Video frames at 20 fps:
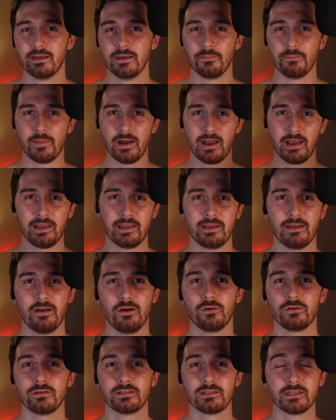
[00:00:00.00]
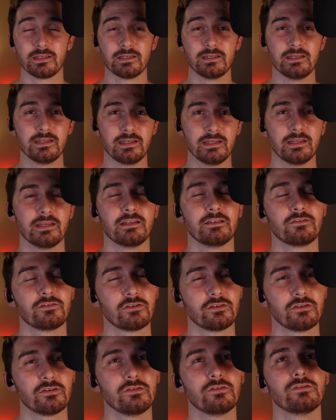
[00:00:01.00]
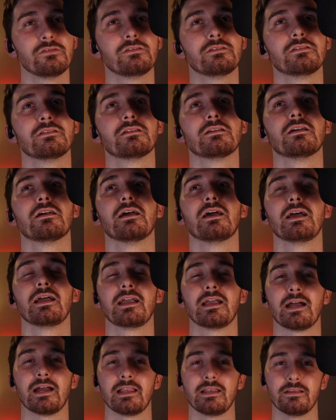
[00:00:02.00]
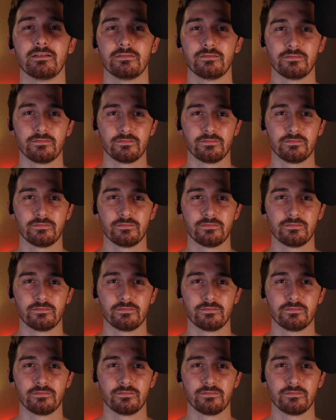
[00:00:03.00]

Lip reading: my OCD issues kind of